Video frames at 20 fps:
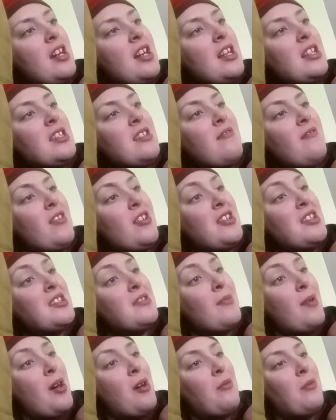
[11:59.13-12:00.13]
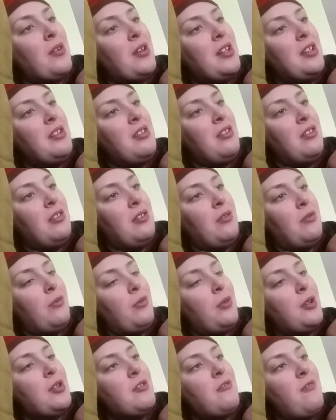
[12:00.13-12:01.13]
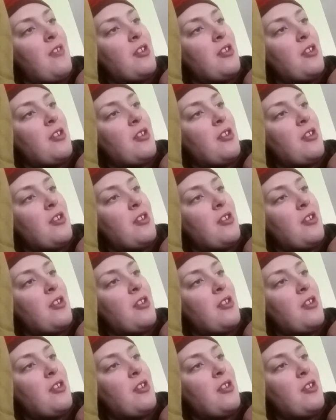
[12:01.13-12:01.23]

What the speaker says: "It's a very small wood," warned